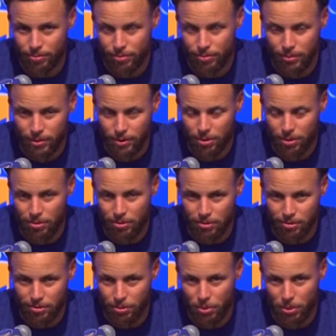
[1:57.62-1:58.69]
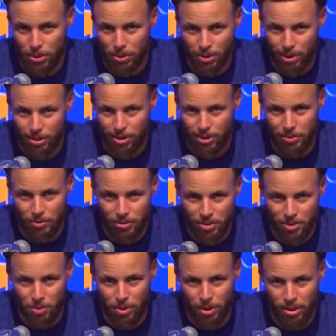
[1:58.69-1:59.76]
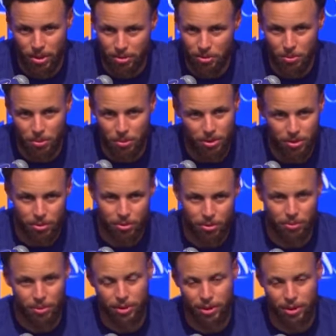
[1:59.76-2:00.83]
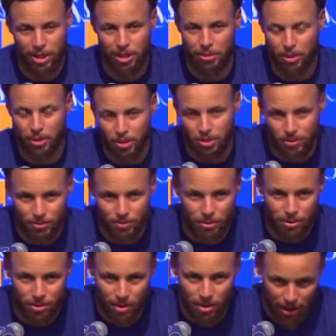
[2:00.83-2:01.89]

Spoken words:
You know, depending on how the defense is playing you, depending on what the game calls for,